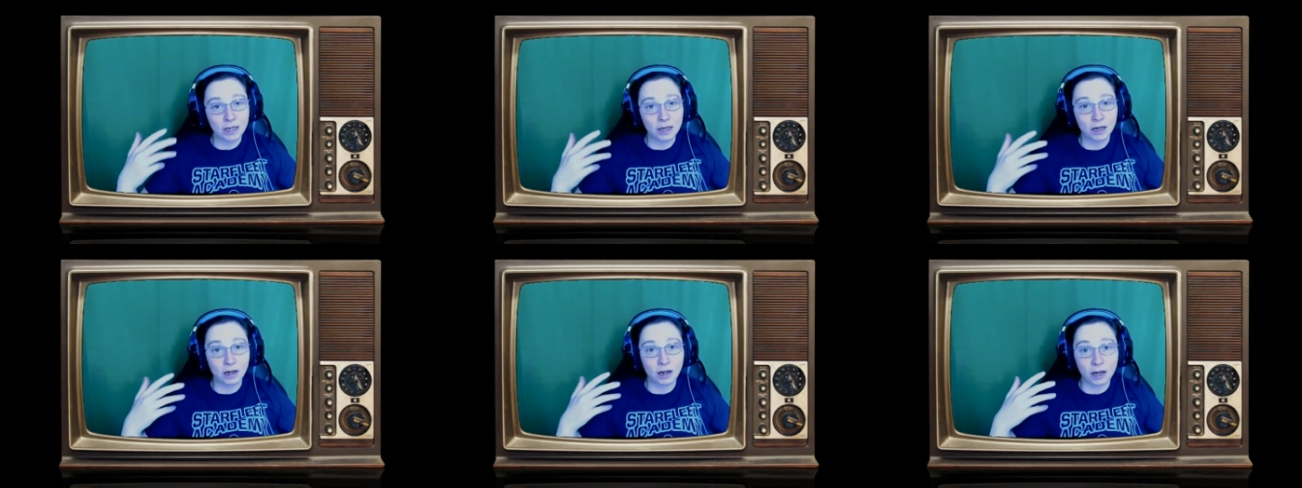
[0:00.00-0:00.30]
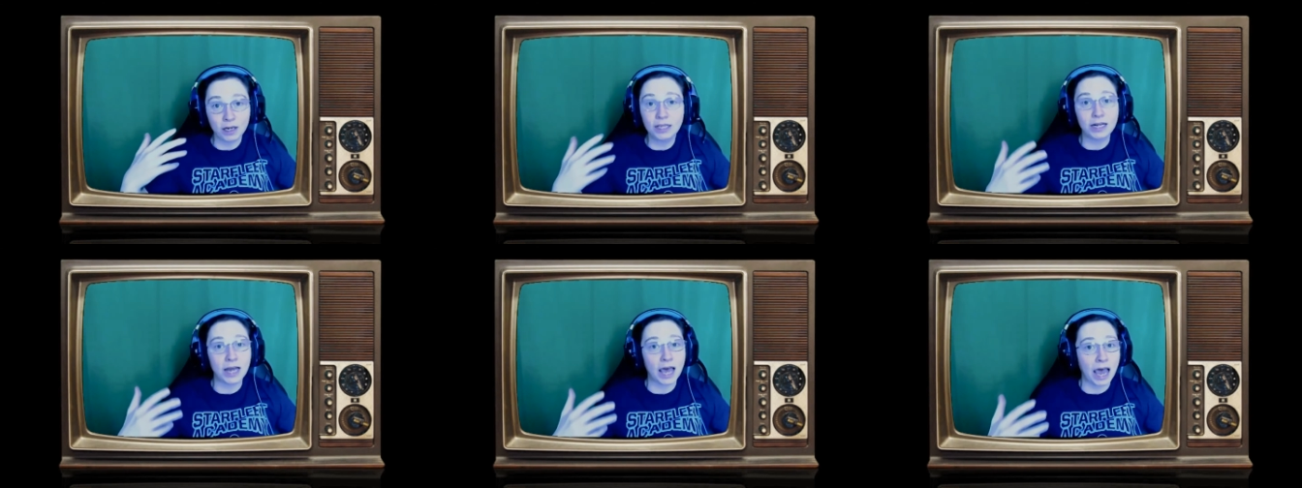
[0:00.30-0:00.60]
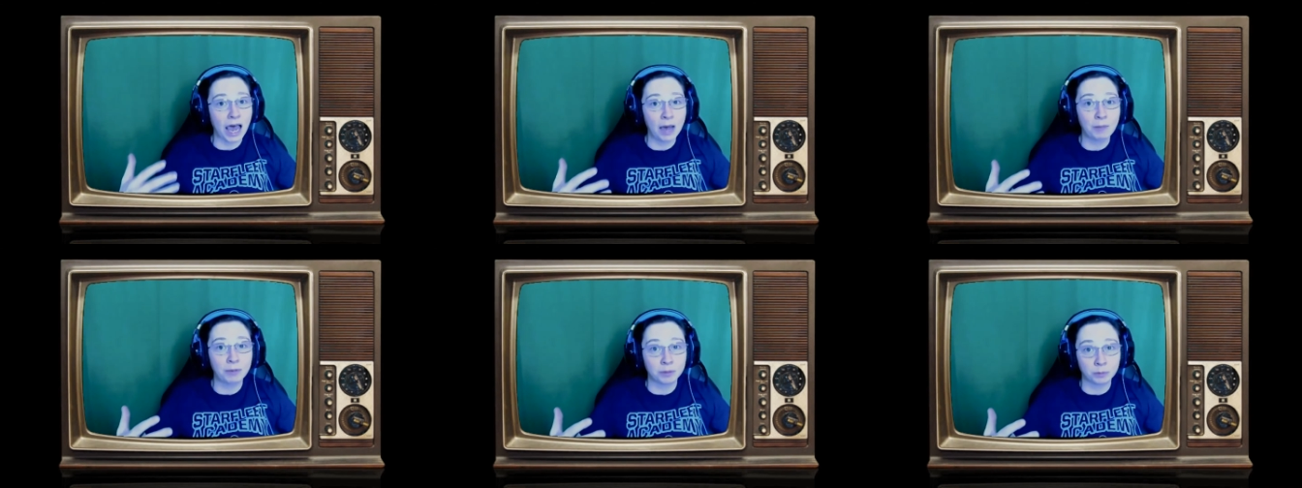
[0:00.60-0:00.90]

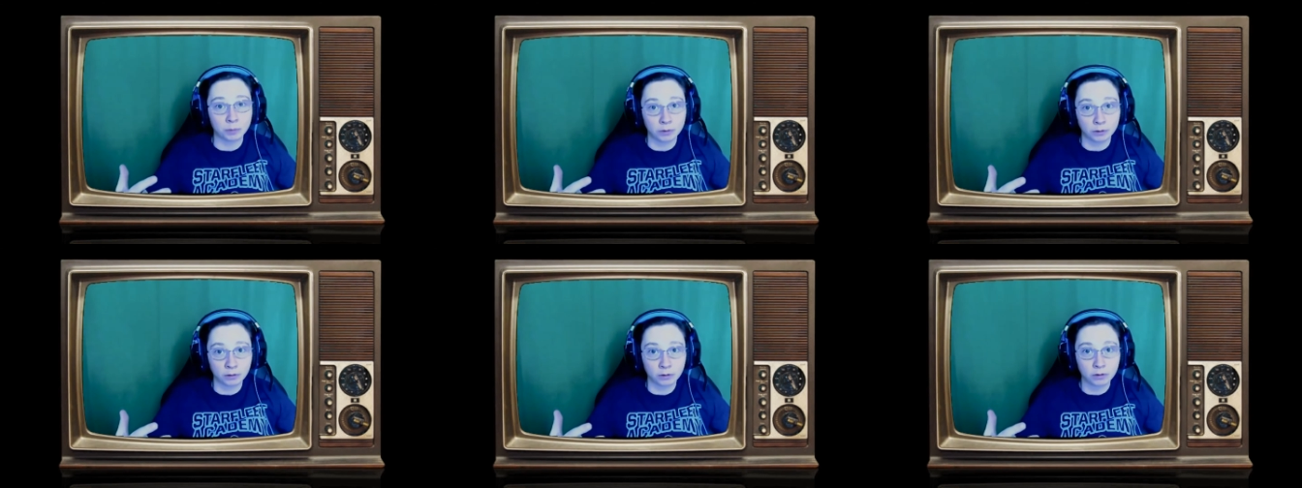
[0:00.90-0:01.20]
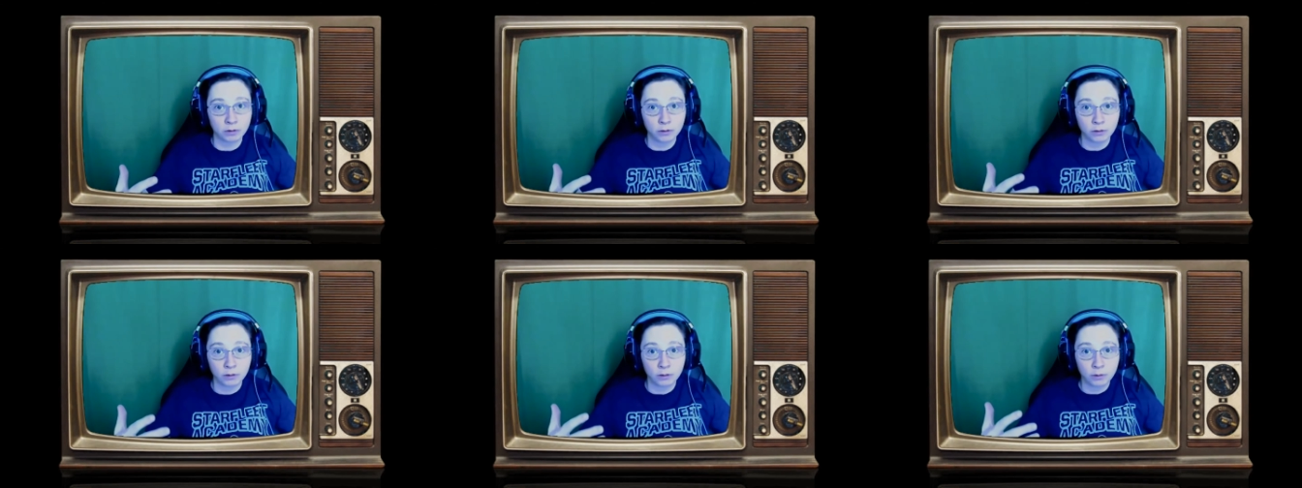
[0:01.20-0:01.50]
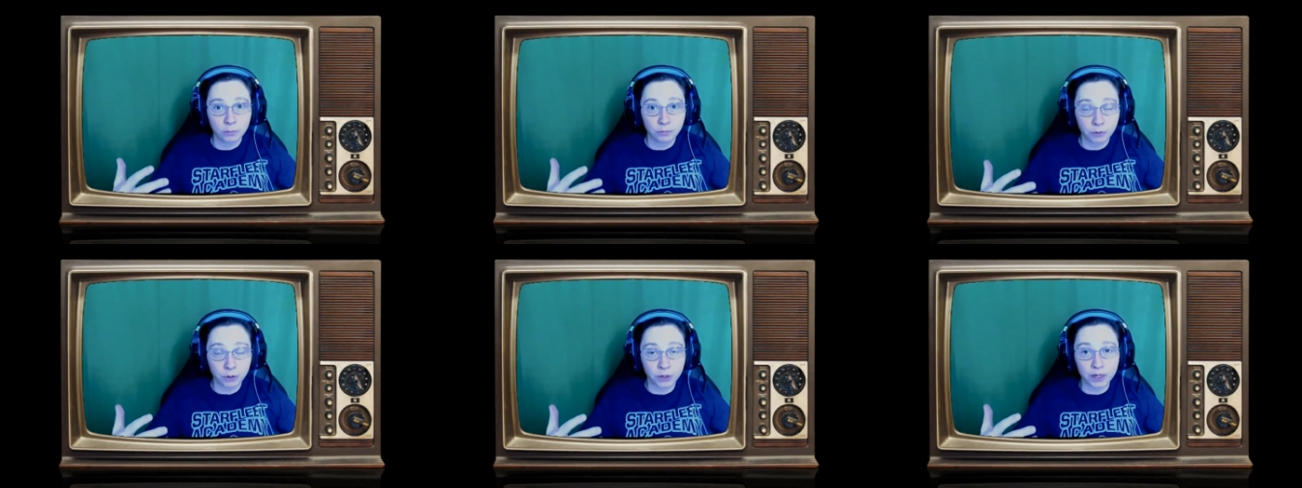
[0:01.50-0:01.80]
uninhabitable,
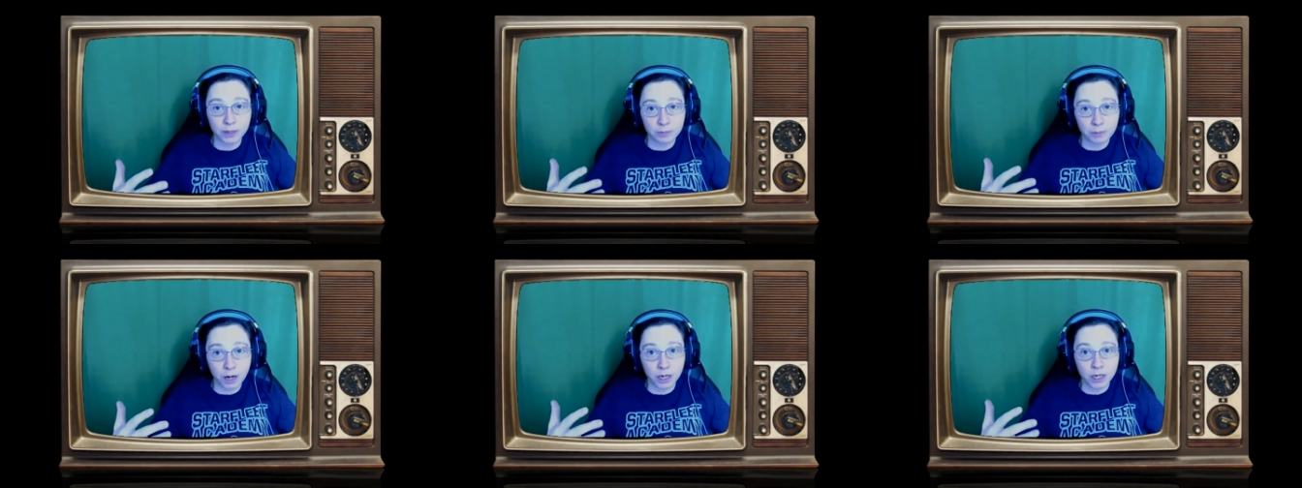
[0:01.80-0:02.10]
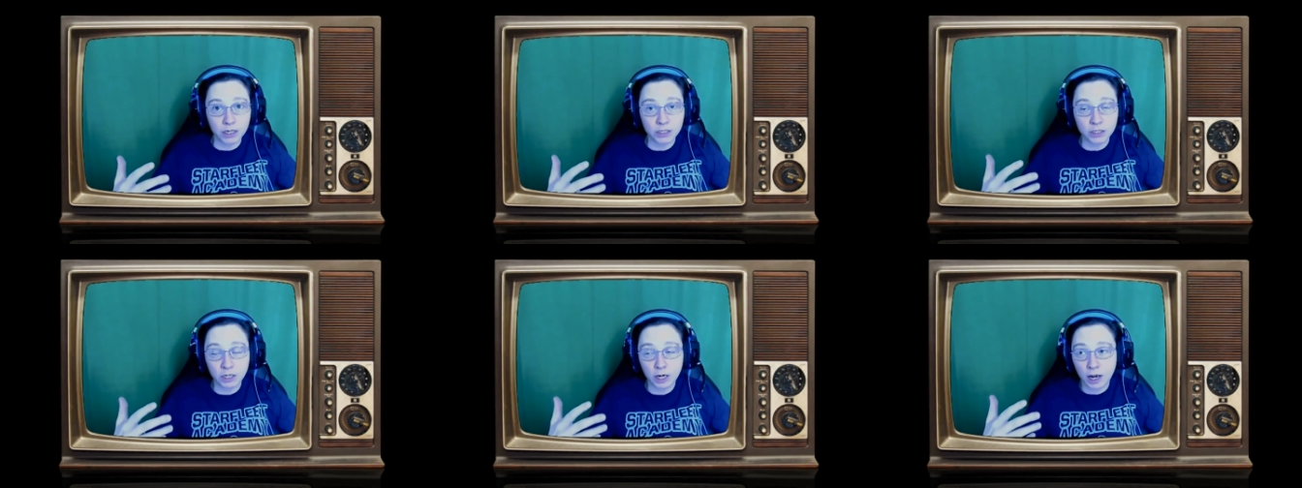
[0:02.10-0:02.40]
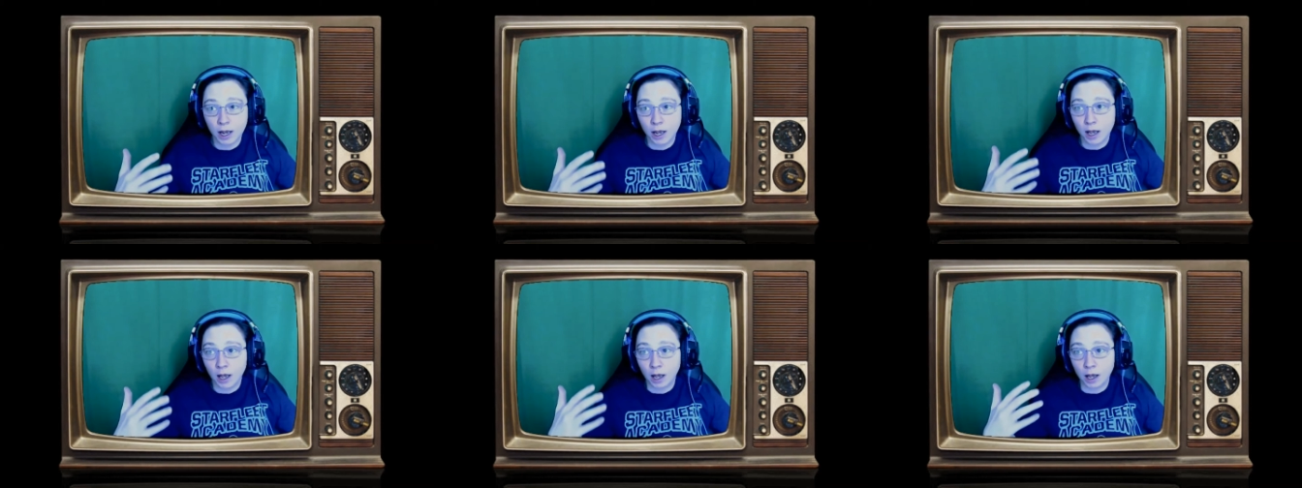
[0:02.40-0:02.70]
pretty much.
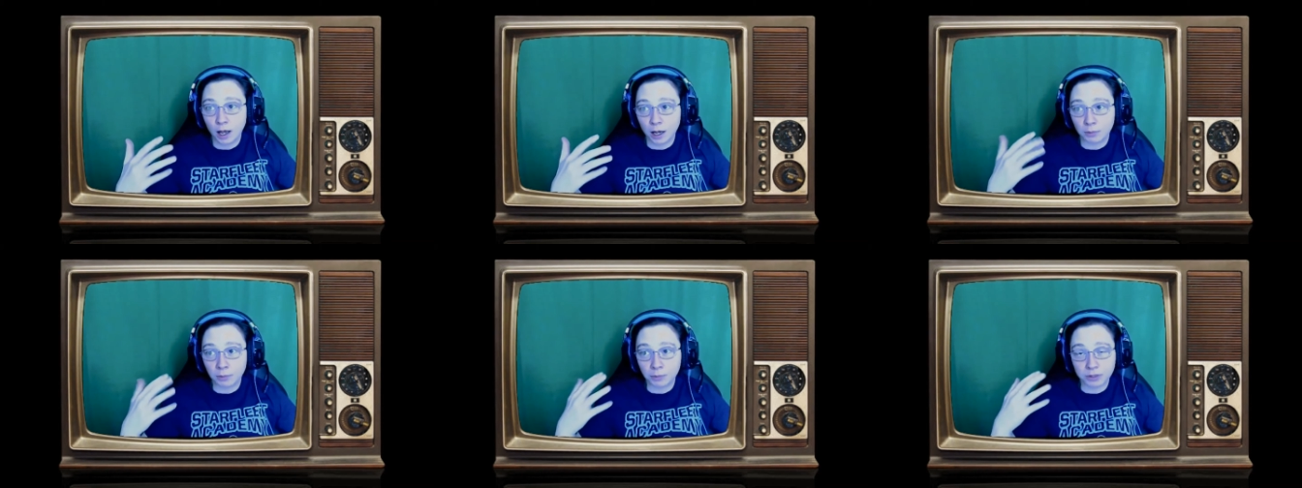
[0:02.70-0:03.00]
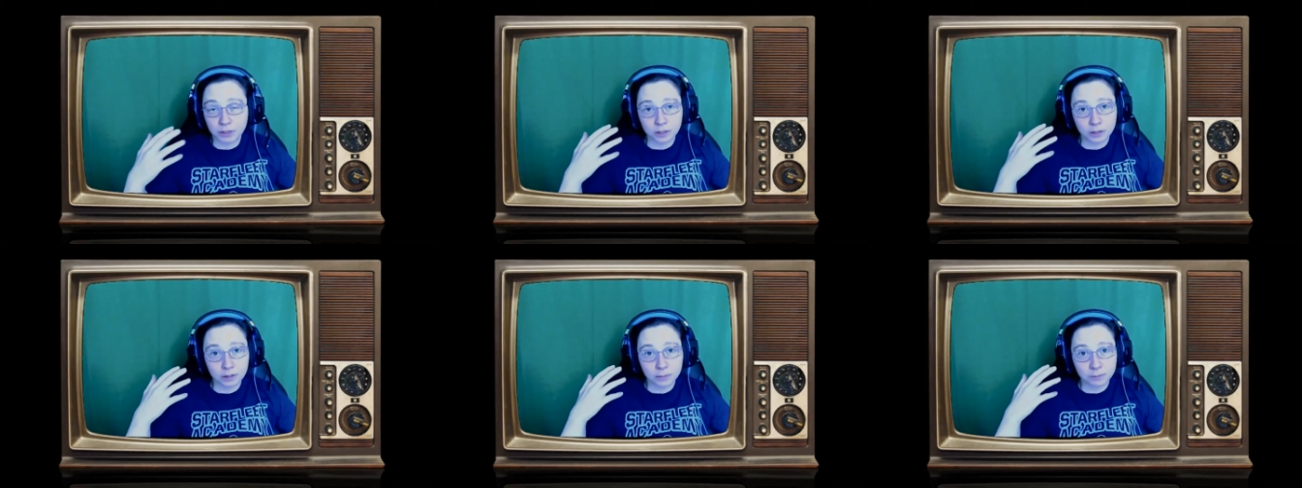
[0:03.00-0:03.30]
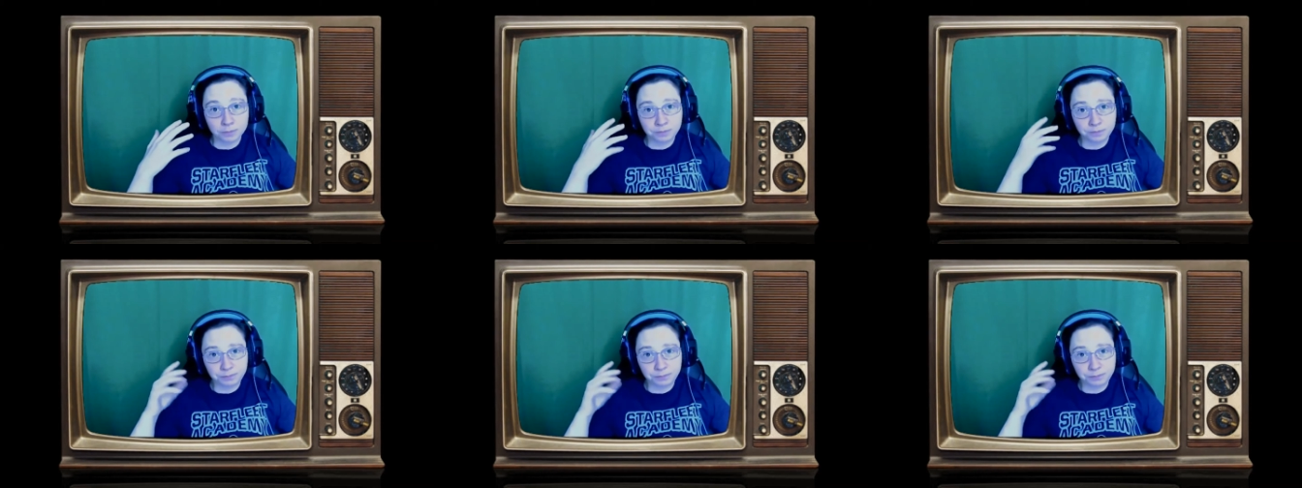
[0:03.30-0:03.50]
But the